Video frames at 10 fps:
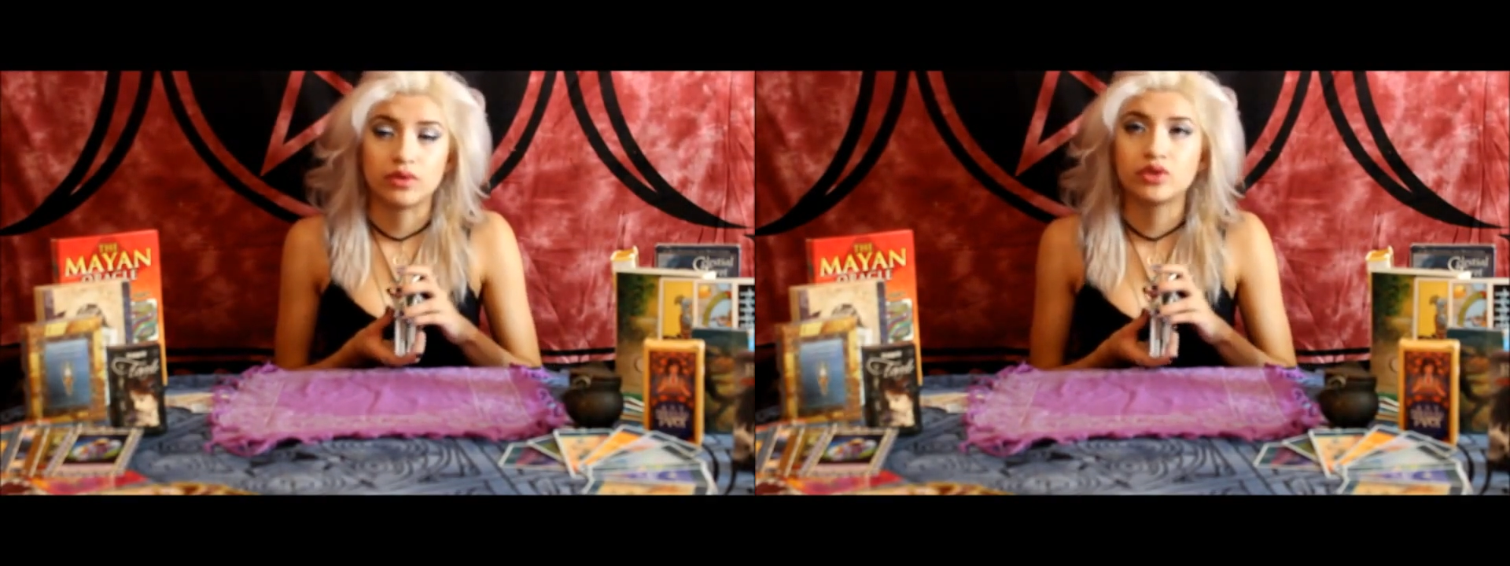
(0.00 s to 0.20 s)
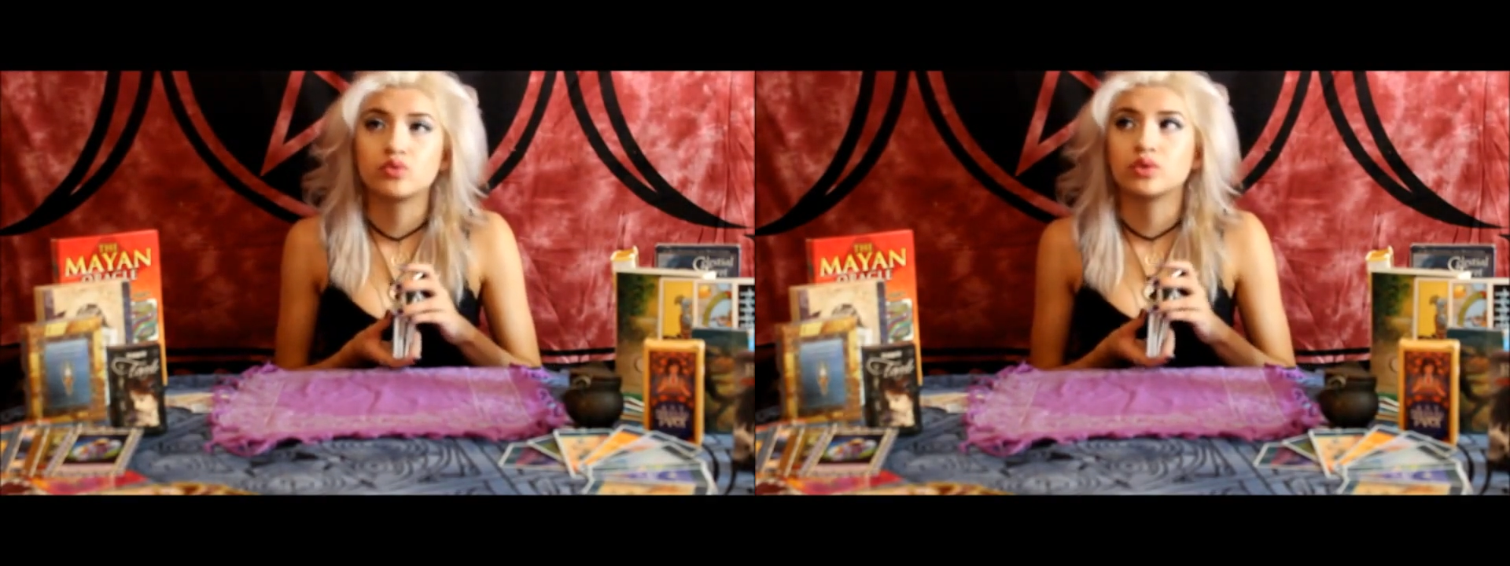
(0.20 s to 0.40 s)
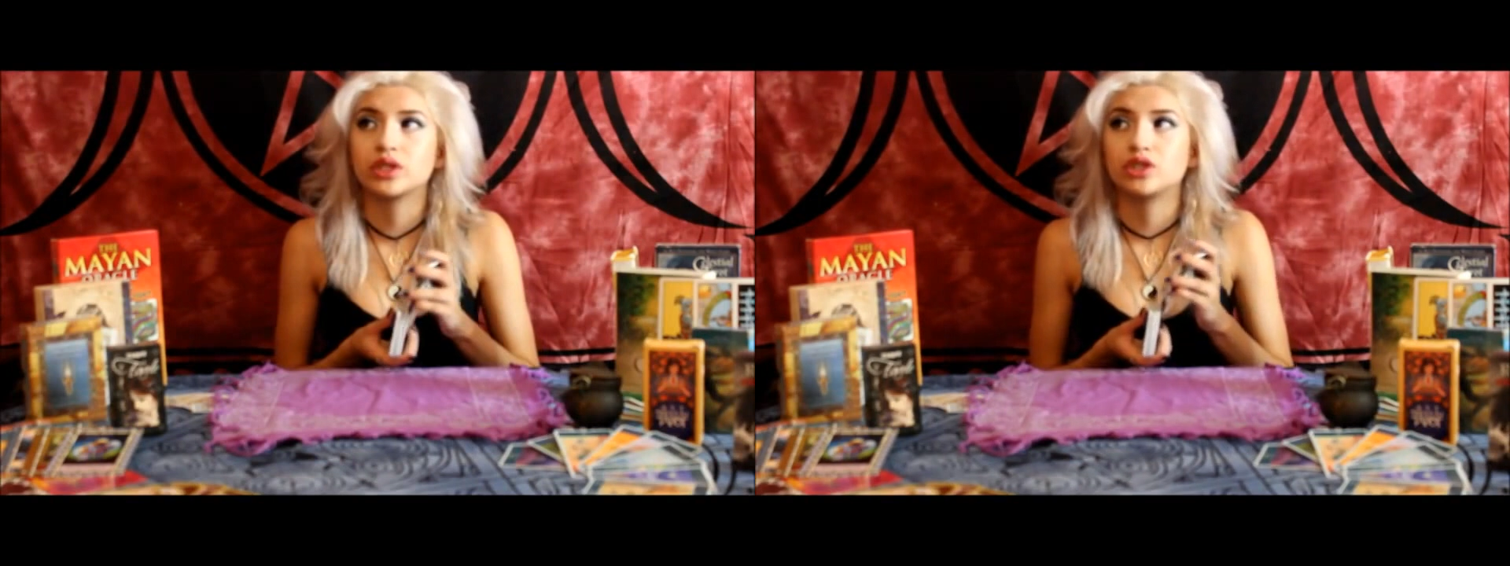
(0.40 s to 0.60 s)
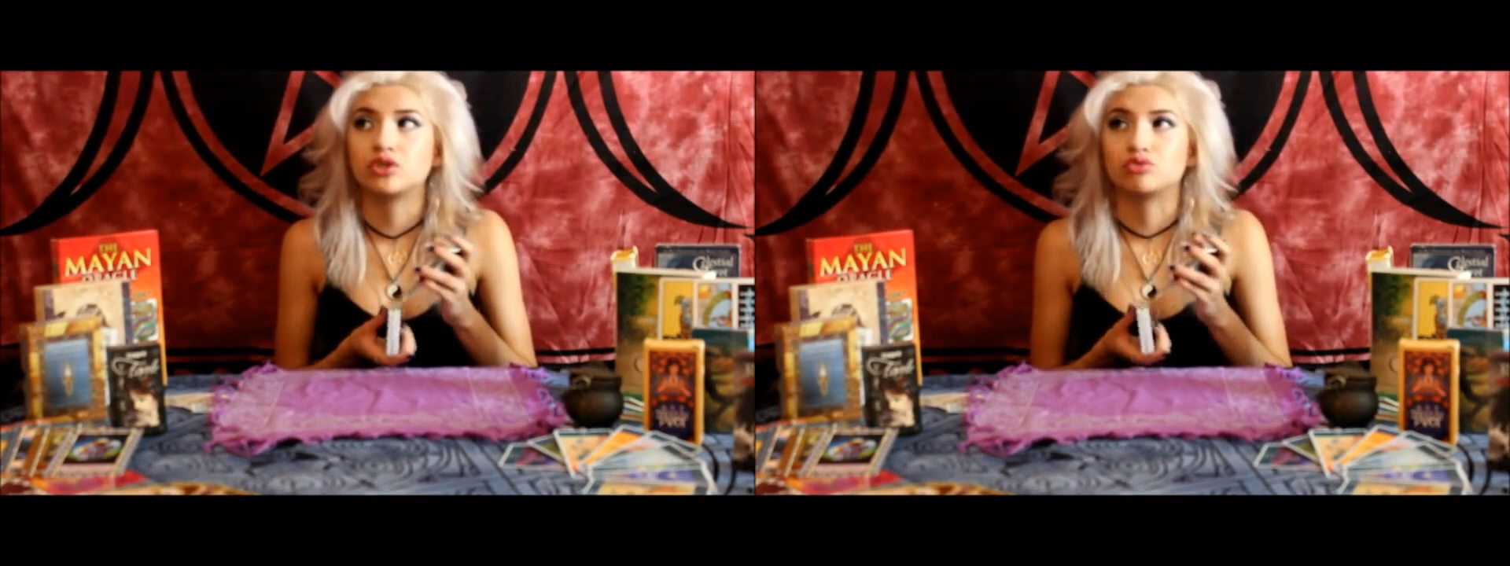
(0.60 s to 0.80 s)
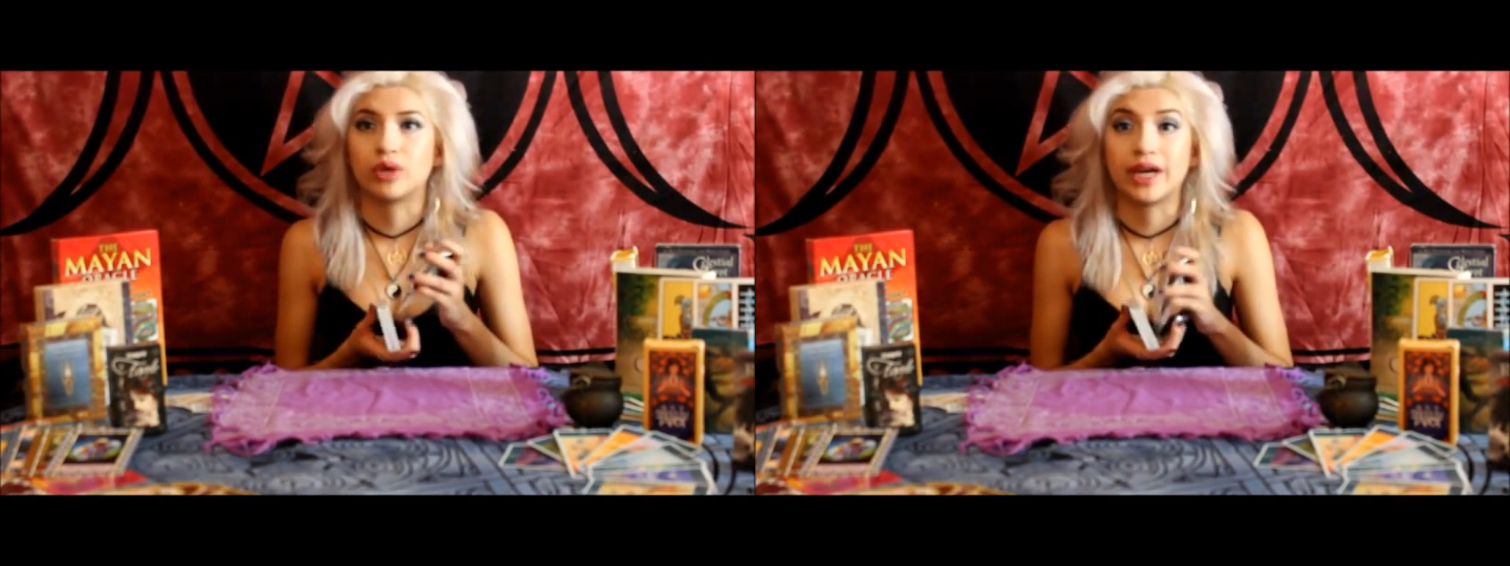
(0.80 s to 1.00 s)
There's really
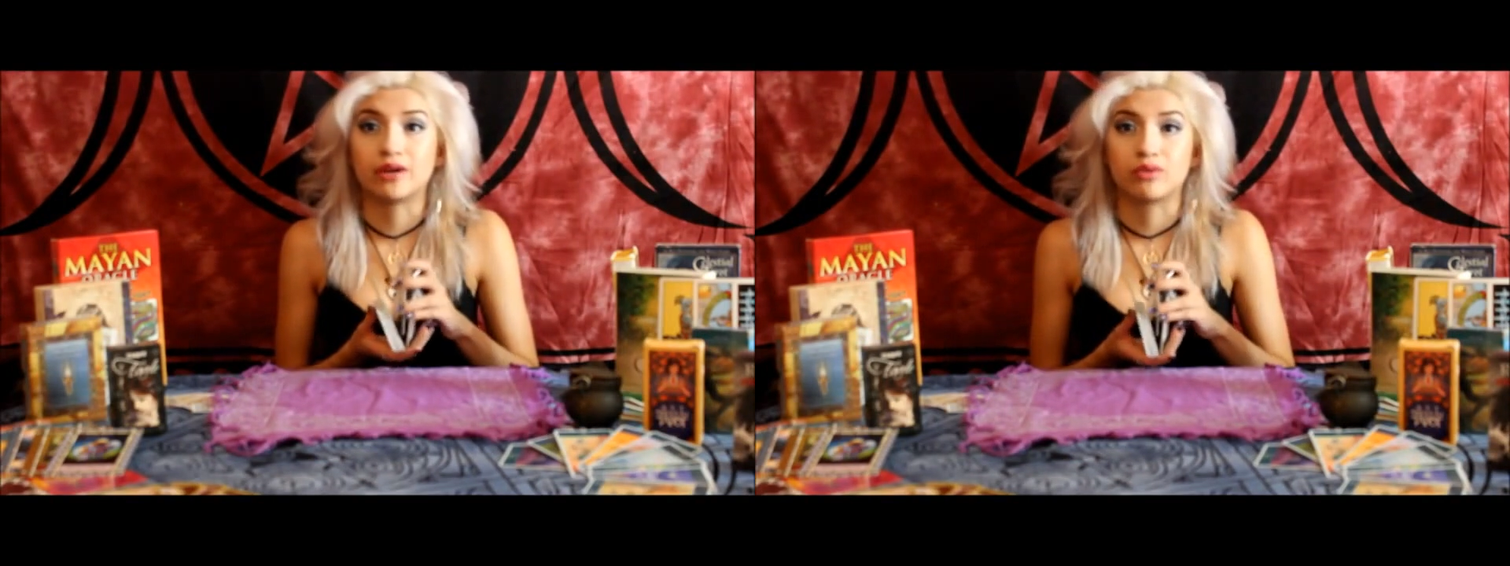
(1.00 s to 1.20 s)
no right or